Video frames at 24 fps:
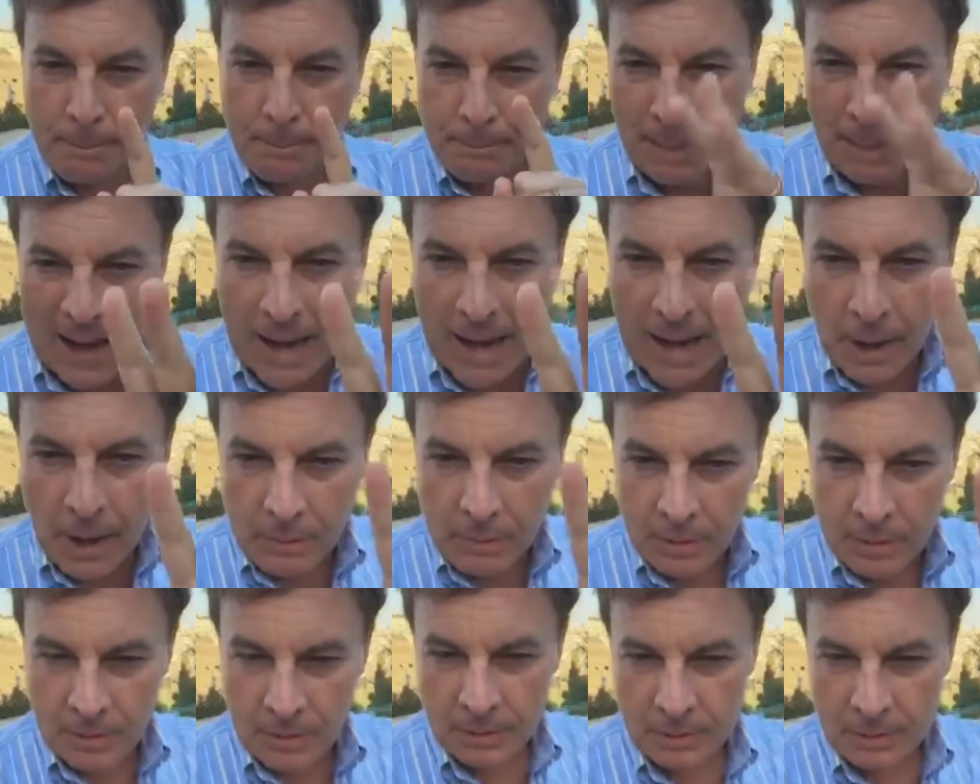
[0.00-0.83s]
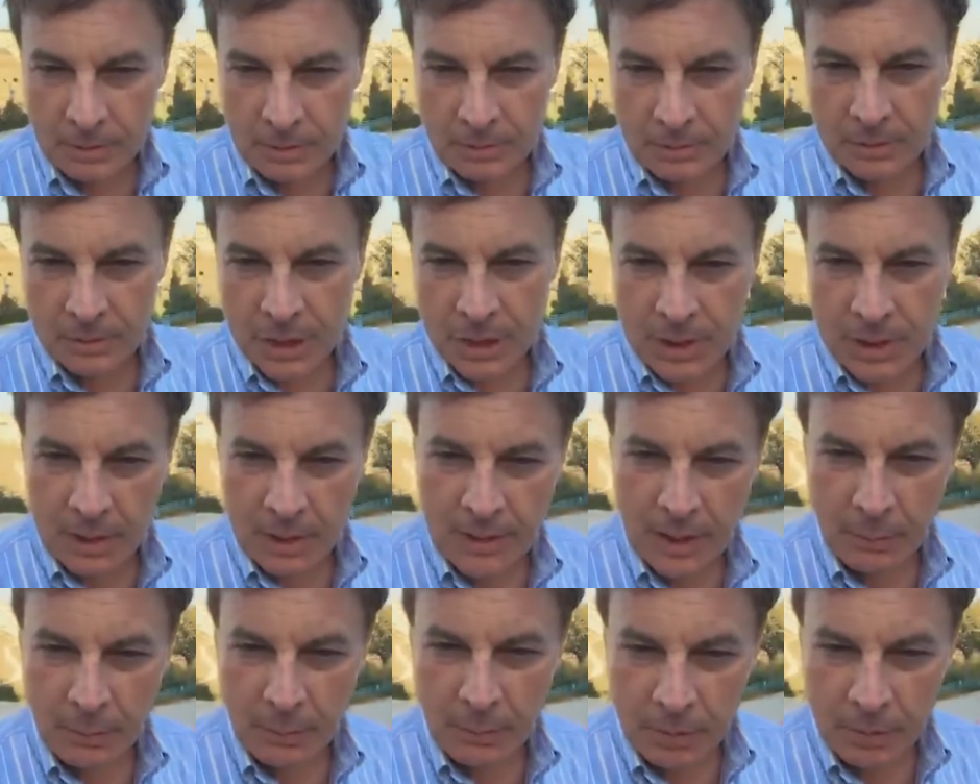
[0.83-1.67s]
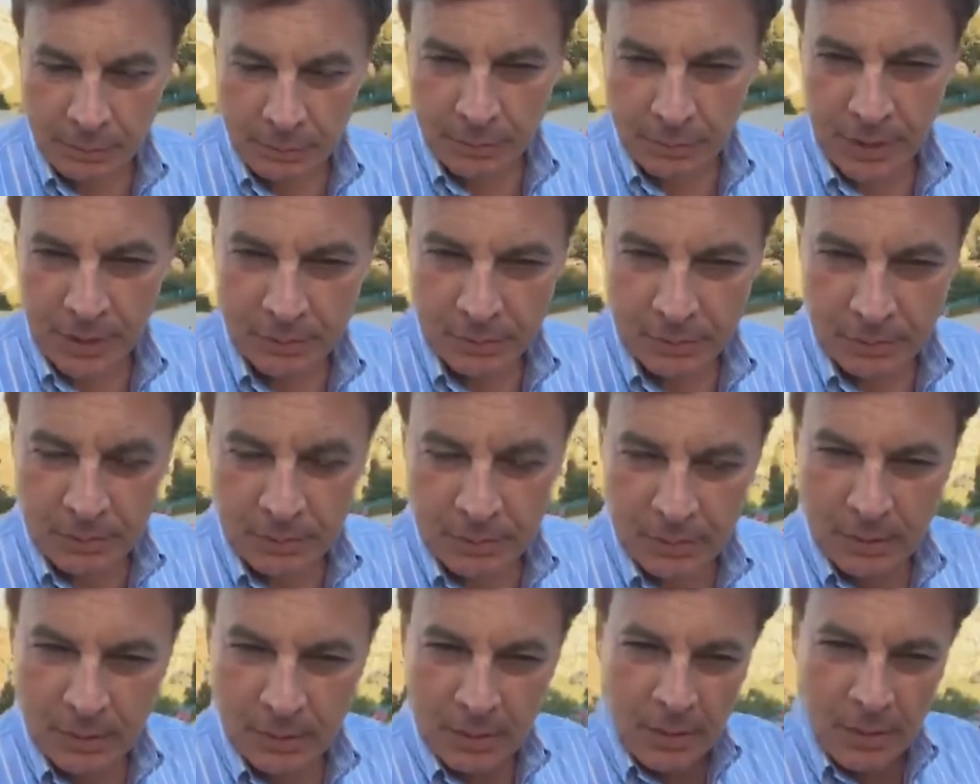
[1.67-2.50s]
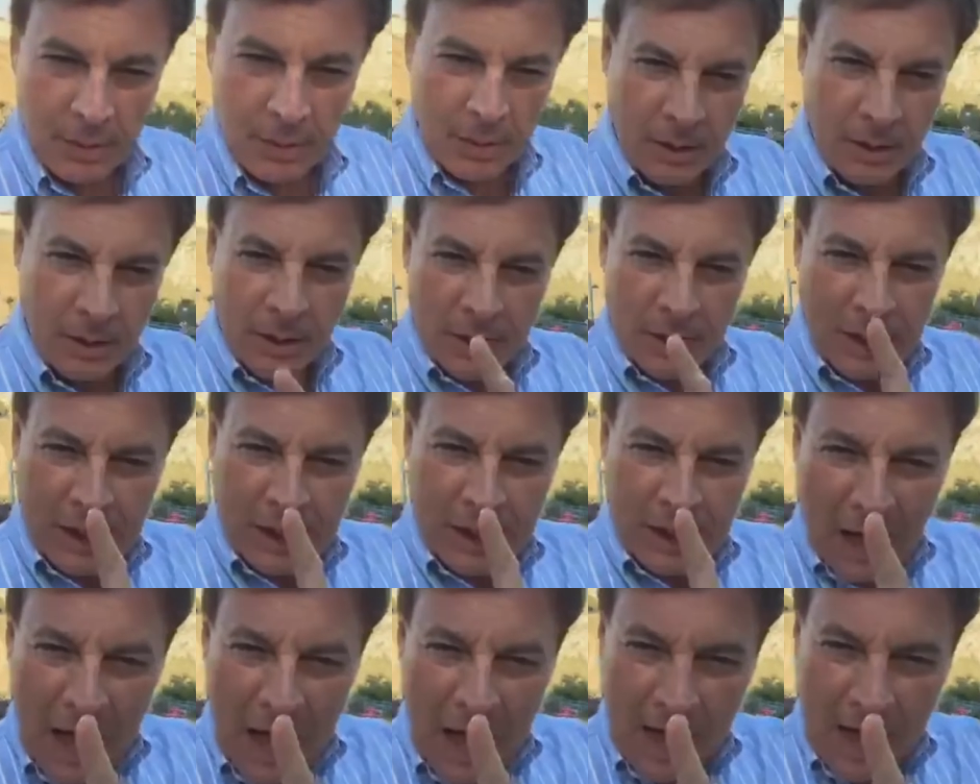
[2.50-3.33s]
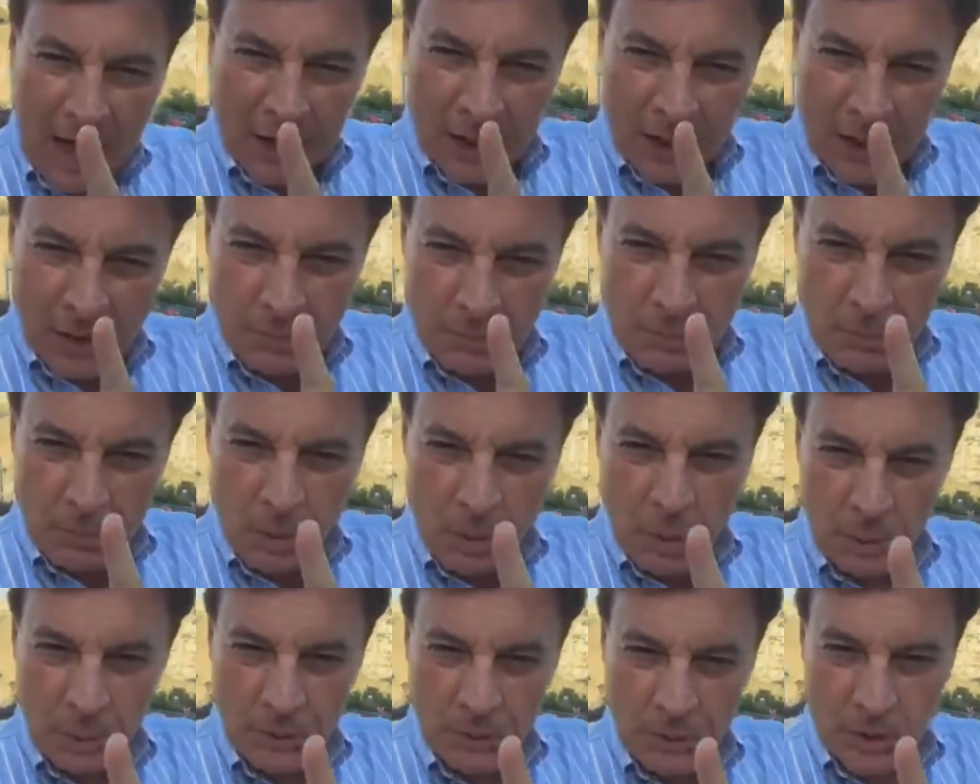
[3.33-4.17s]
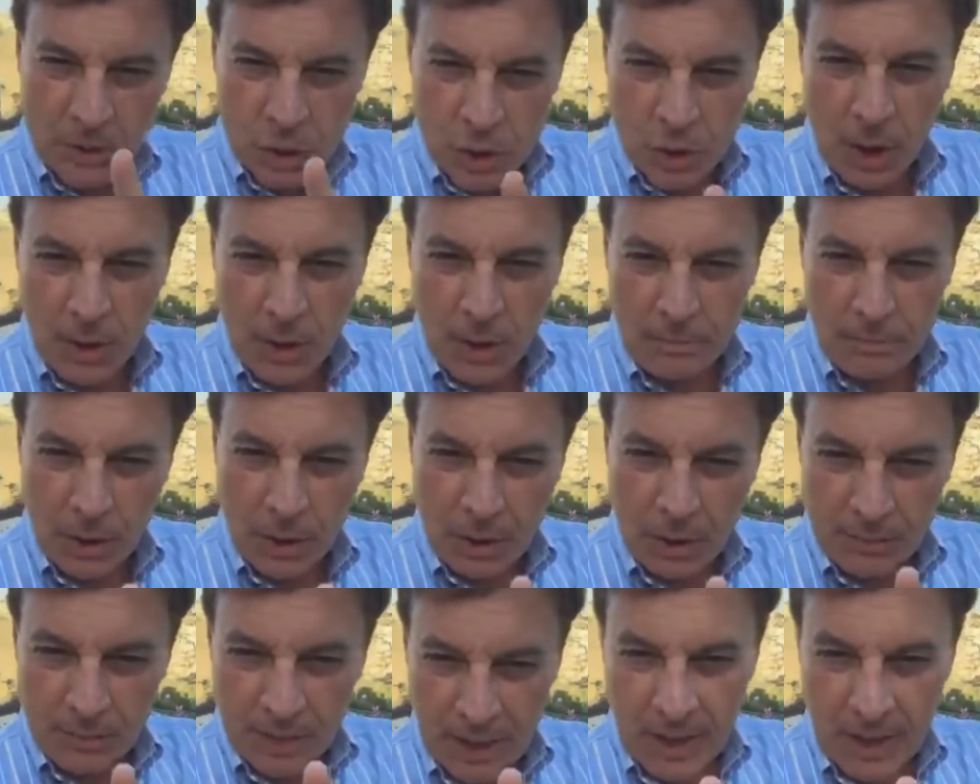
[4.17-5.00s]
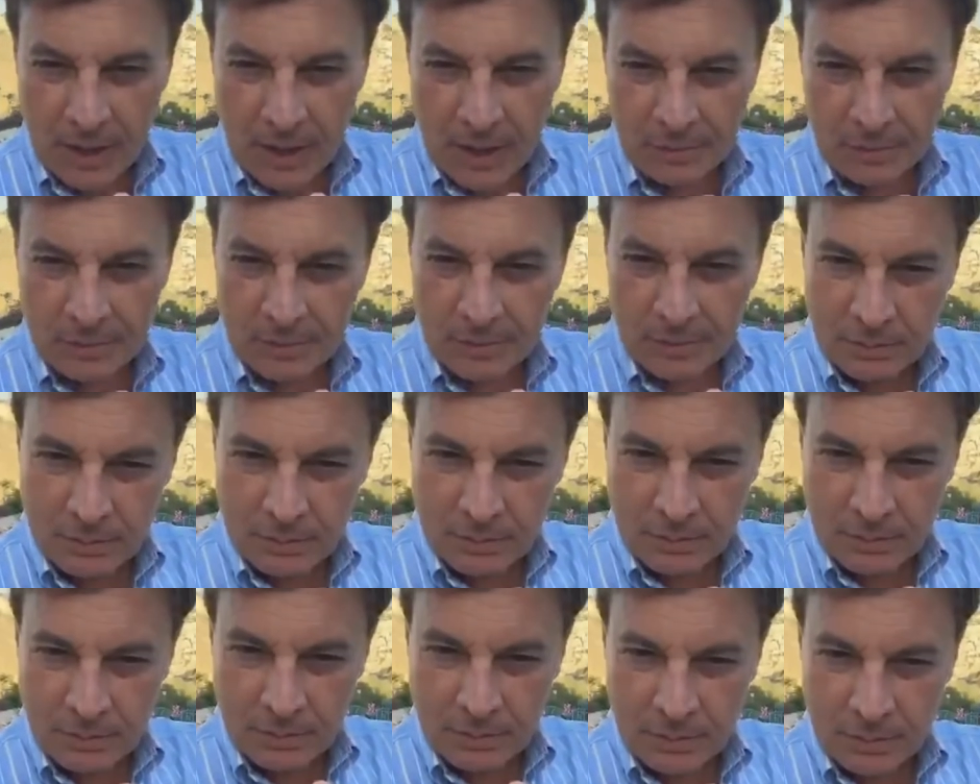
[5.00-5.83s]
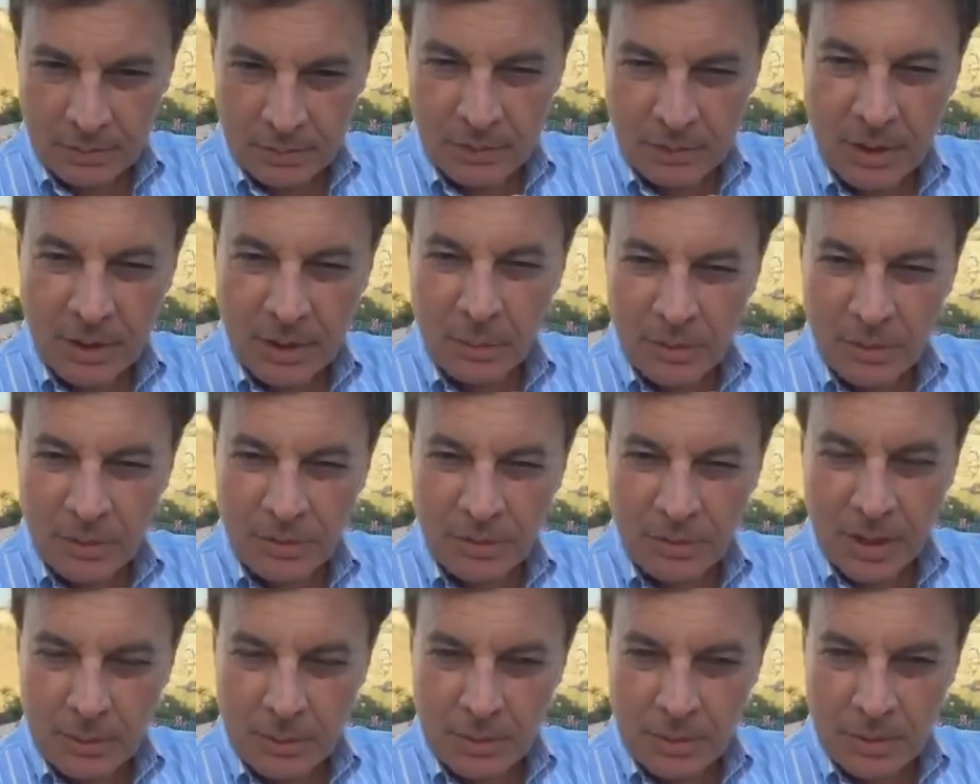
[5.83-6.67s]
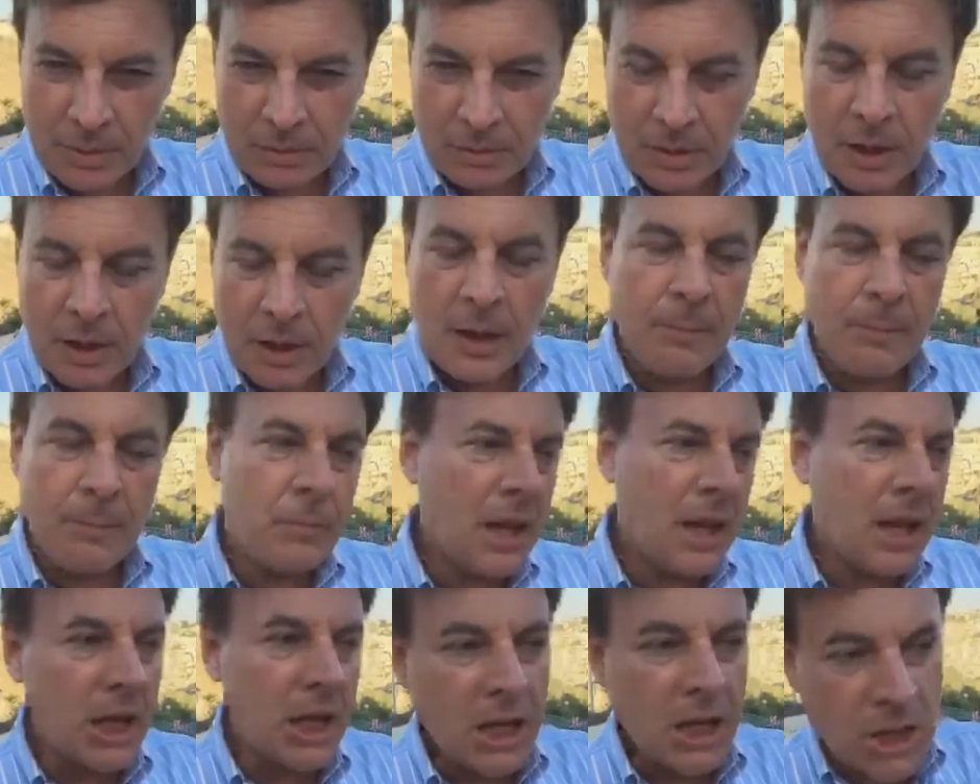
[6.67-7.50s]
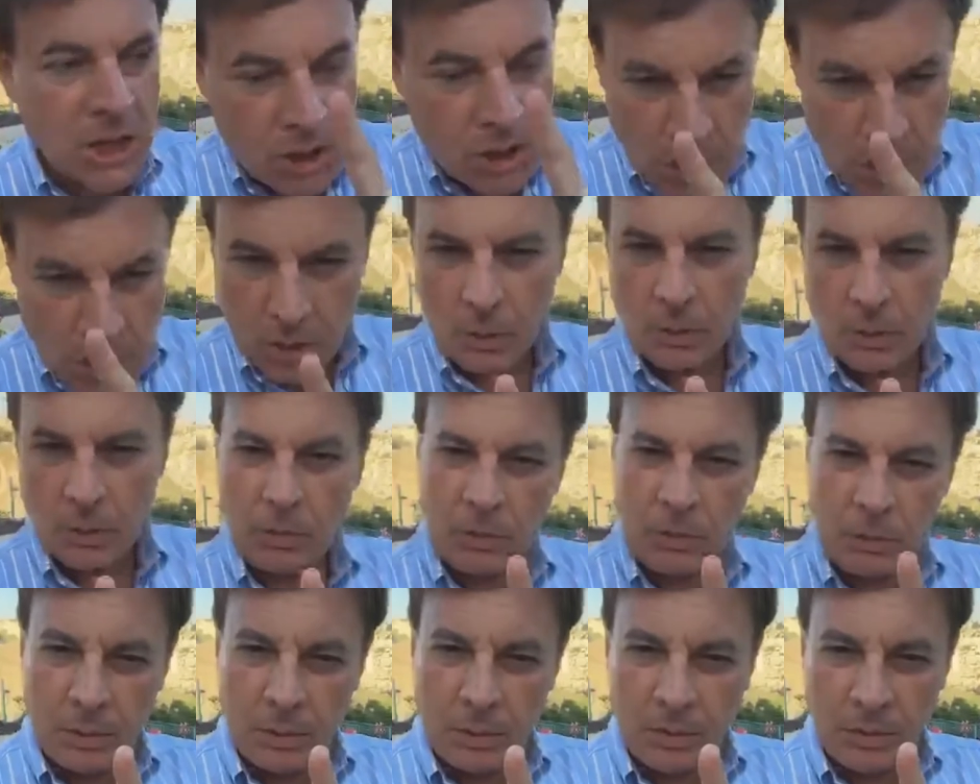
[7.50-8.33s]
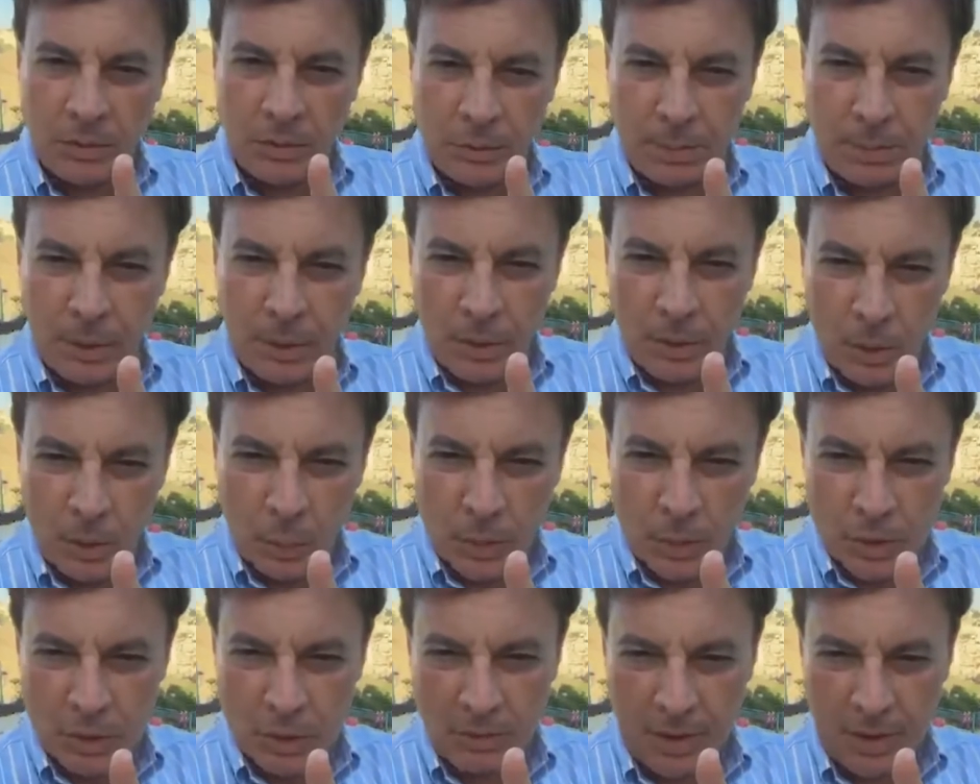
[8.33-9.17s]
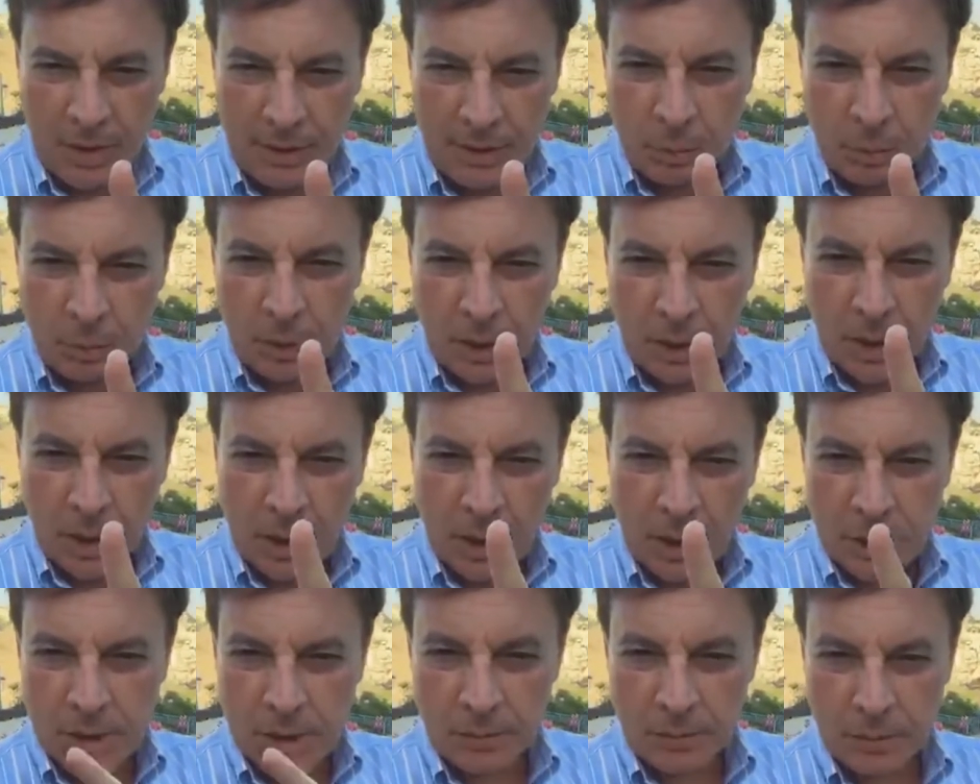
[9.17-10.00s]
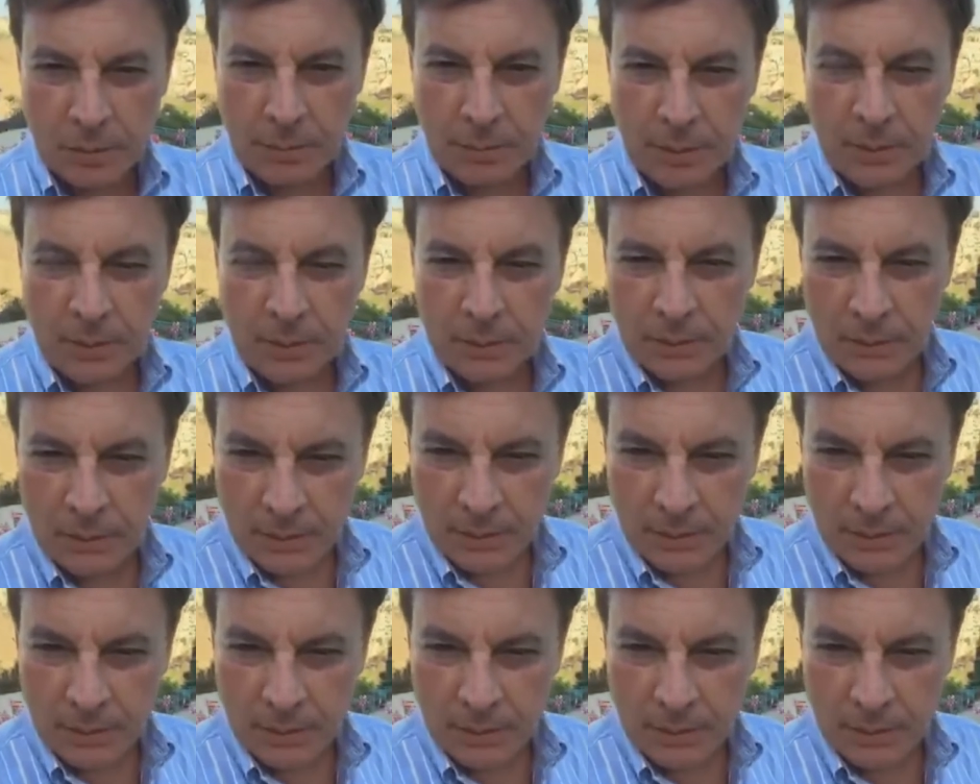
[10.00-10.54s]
Bam! Share that with your friends. God can do more with the jawbone of an ass to deal with his enemies than he can do with the spirit of witchcraft working on Jezebel.